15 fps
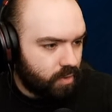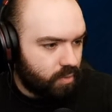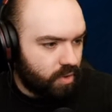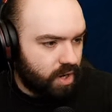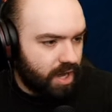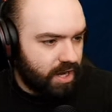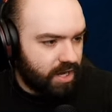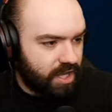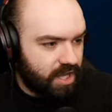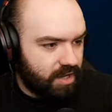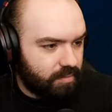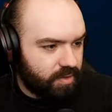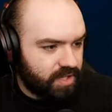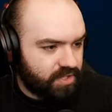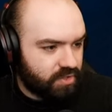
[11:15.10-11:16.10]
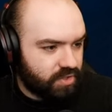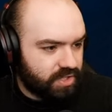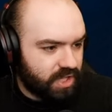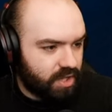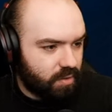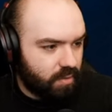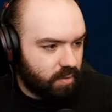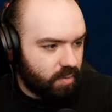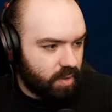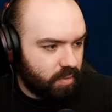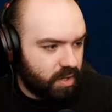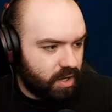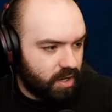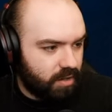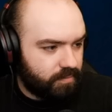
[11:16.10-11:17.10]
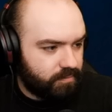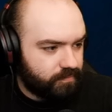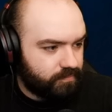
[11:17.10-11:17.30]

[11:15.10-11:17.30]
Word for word: We're hiding here. Please don't tell anyone where we are.